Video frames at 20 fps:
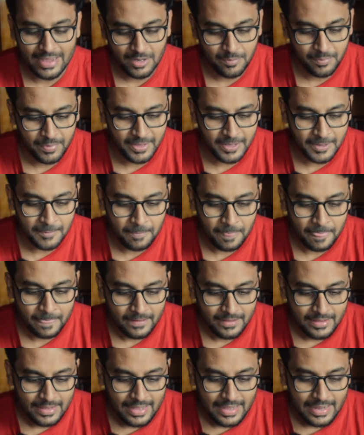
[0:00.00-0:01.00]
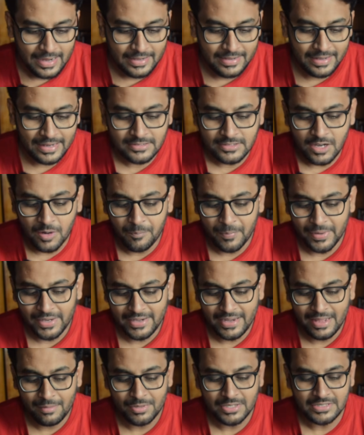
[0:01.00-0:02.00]
LPA. Next
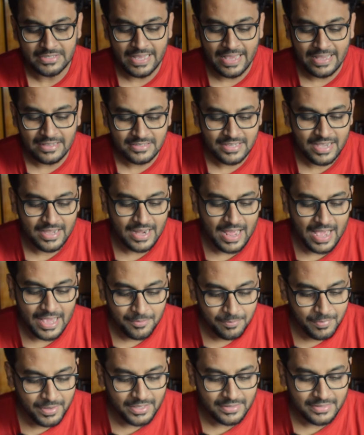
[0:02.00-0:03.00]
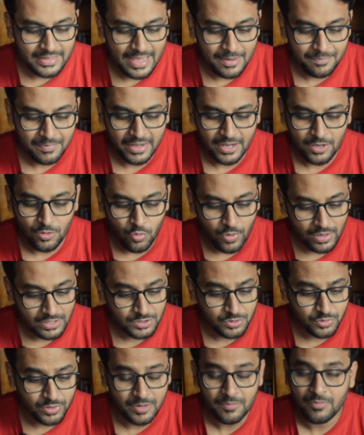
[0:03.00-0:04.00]
company name is SRIB. They have taken
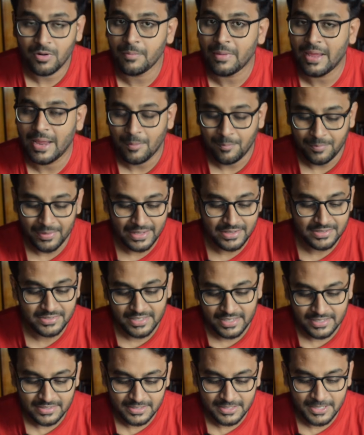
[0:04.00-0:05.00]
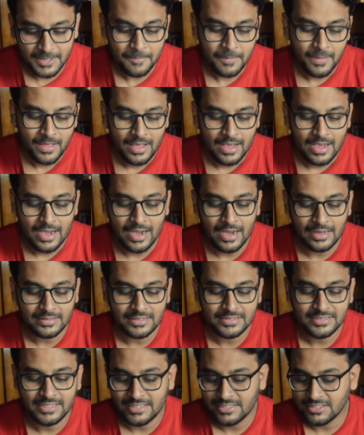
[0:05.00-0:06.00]
one student from MTech CSE.
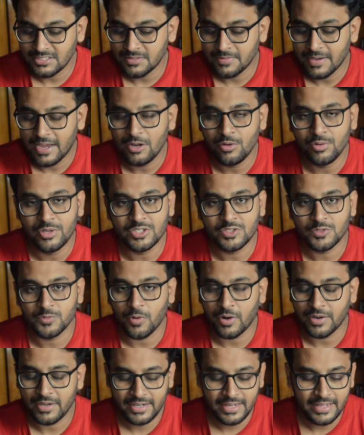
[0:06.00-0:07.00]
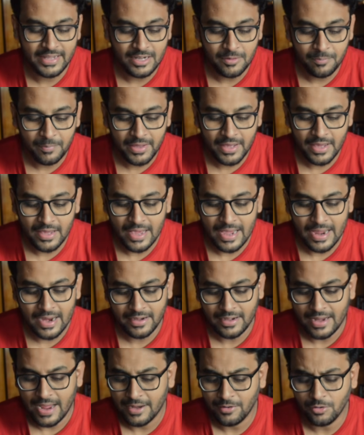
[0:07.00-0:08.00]
The CTC value is 40 LPA,
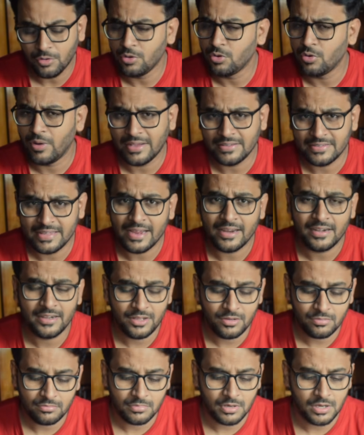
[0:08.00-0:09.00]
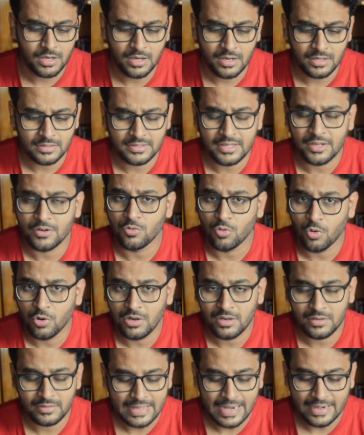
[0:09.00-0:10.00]
and I don't know exactly the
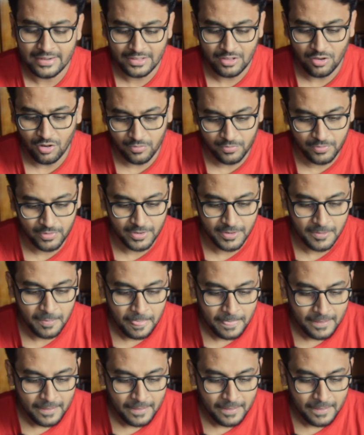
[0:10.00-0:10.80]
role that they offered.